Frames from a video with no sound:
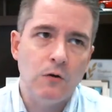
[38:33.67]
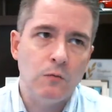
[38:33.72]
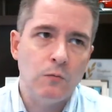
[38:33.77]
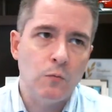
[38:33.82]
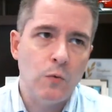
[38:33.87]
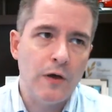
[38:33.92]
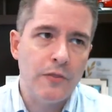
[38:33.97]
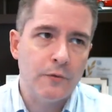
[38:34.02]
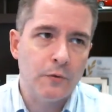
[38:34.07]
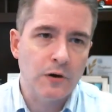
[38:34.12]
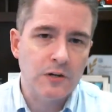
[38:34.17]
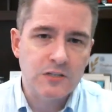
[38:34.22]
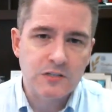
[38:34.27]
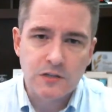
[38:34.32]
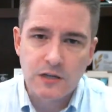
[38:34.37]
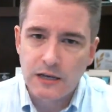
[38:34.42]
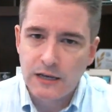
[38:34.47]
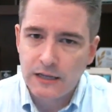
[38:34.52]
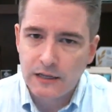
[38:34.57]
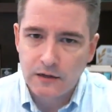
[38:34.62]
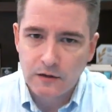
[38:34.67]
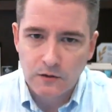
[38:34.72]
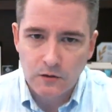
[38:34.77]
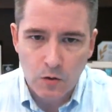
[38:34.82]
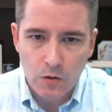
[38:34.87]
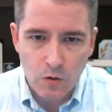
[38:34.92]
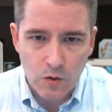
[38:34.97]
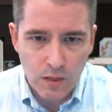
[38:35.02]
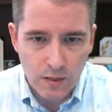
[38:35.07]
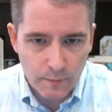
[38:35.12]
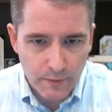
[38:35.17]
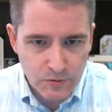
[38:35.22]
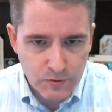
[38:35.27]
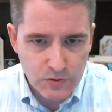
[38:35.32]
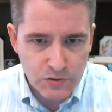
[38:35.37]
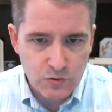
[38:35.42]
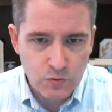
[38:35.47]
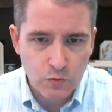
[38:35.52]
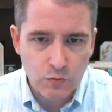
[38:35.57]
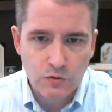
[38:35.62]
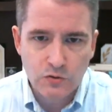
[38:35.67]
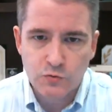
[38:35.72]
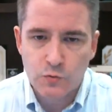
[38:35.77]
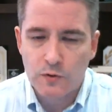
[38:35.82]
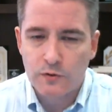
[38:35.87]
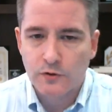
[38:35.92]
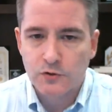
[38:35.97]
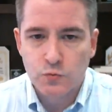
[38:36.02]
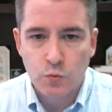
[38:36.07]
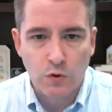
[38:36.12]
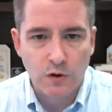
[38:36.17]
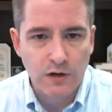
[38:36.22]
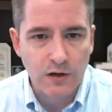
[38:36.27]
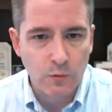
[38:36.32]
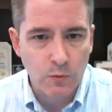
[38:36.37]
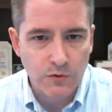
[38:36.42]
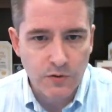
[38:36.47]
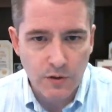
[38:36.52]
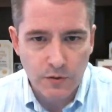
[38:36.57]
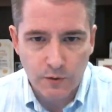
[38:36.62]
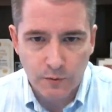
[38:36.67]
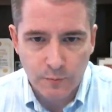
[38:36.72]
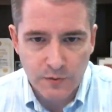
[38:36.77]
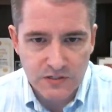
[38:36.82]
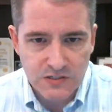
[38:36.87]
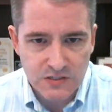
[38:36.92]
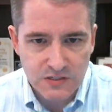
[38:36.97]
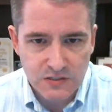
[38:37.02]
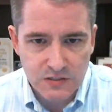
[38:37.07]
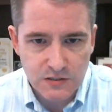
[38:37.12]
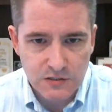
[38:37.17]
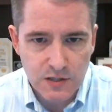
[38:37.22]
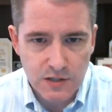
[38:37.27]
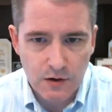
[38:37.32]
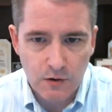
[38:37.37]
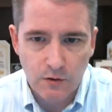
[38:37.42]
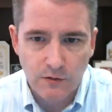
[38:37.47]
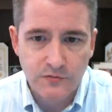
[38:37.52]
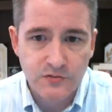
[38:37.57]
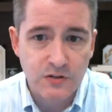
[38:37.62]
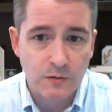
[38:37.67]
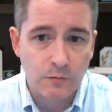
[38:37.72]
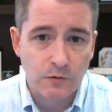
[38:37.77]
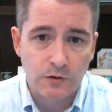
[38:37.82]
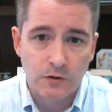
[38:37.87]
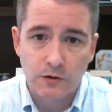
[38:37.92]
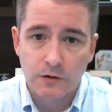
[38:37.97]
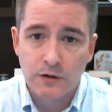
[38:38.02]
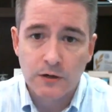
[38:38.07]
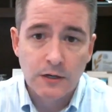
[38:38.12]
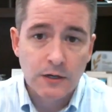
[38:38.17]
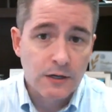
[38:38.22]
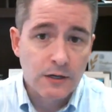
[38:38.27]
whether it's getting into local elementary schools, whether it's working with other businesses that are of similar,